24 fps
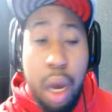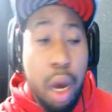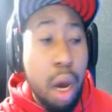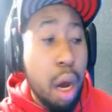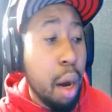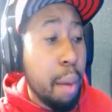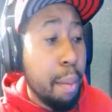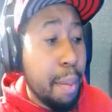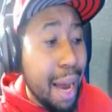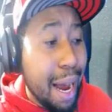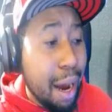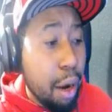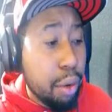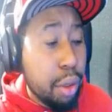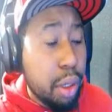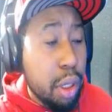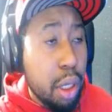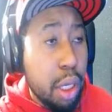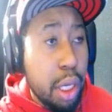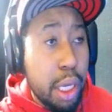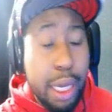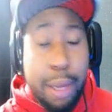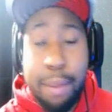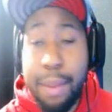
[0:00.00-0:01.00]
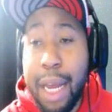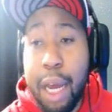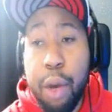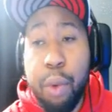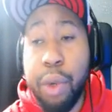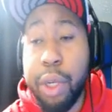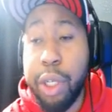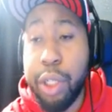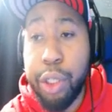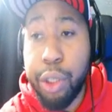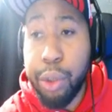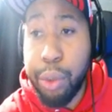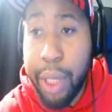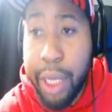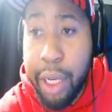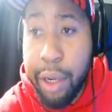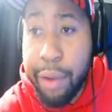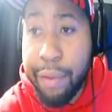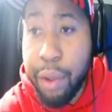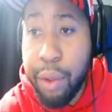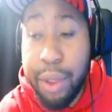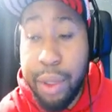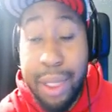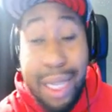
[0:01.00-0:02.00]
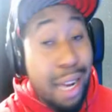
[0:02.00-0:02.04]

about him not wanting to do interviews.